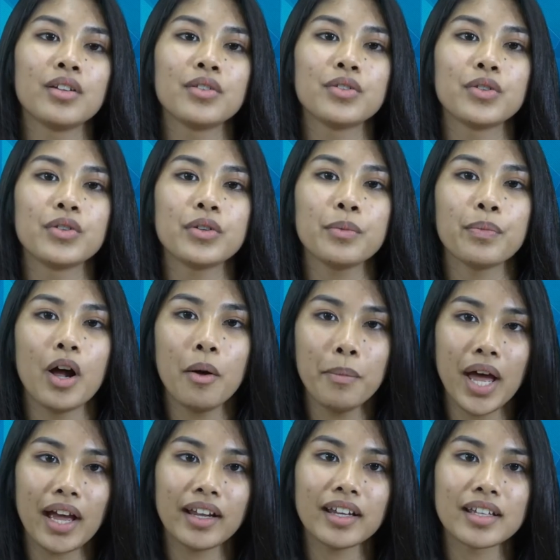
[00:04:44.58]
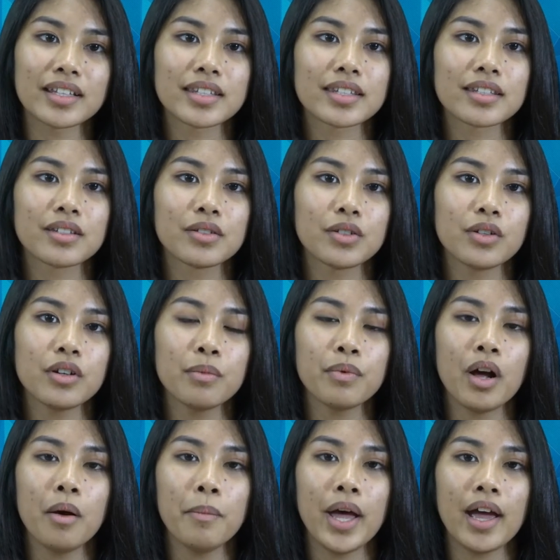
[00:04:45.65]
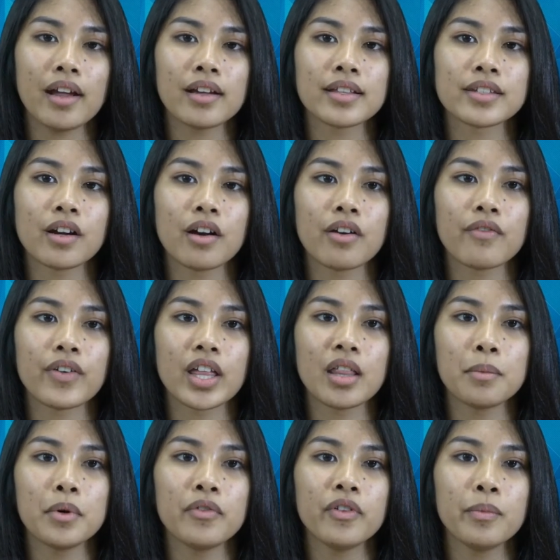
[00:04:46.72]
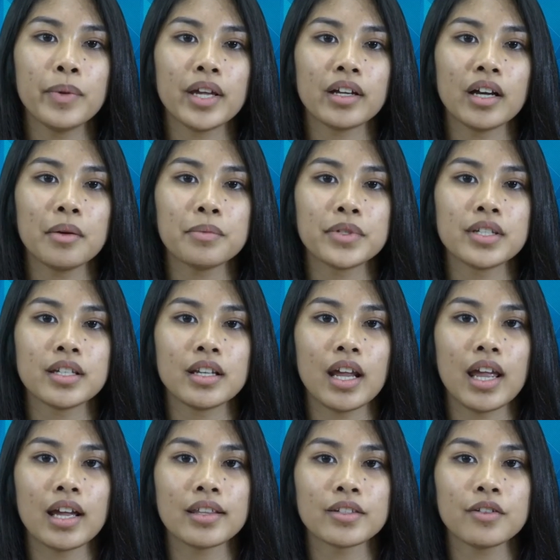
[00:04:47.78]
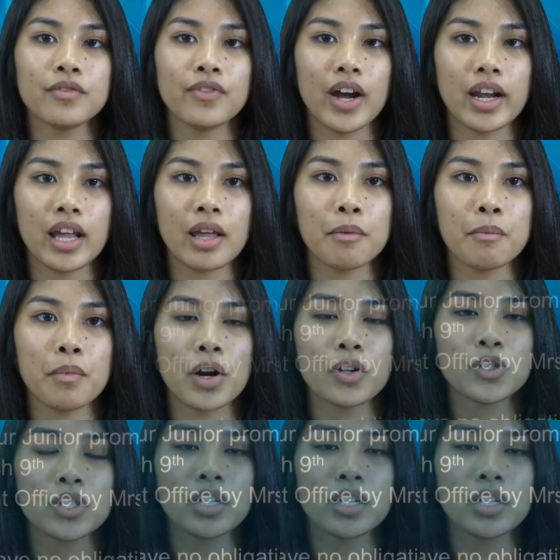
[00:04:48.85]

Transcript: Junior prom packets. Junior prom packets are available for pickup today until Friday, March